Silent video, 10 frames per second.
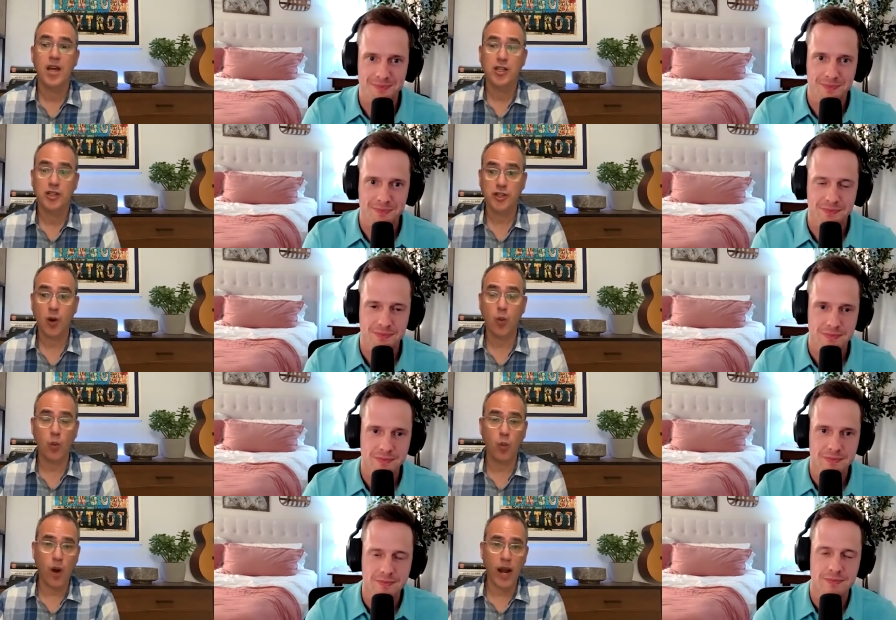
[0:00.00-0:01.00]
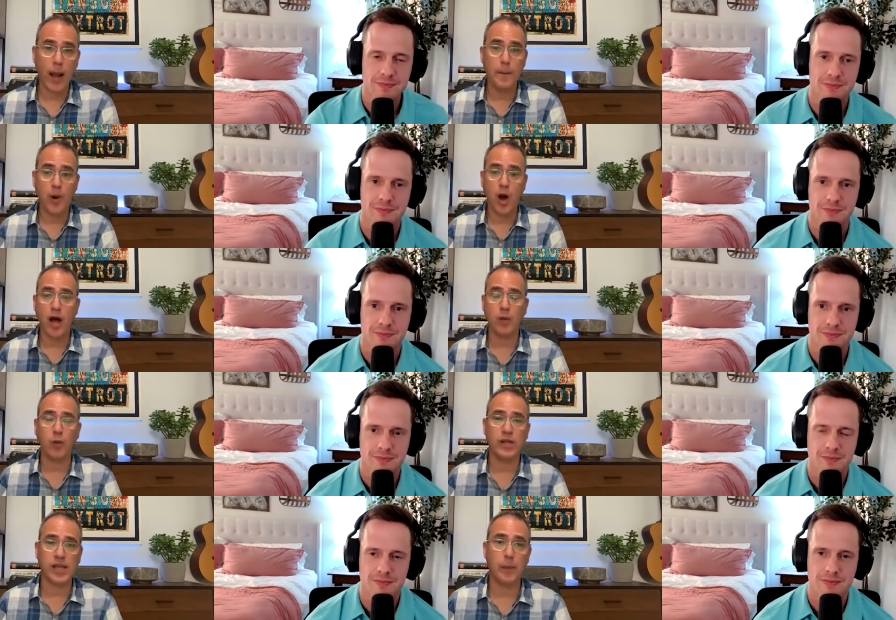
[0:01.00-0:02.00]
Speaker 1: So what I bought
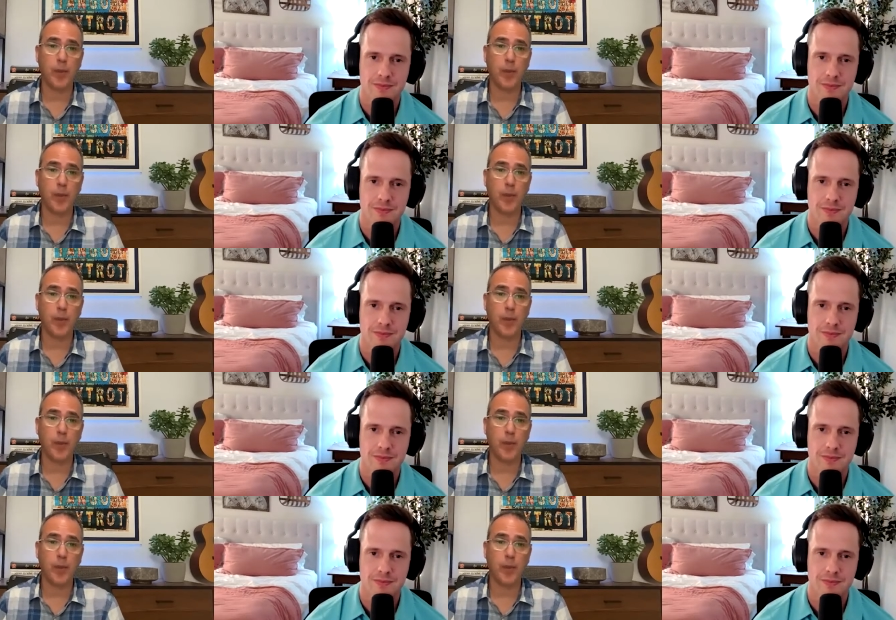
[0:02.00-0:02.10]
was an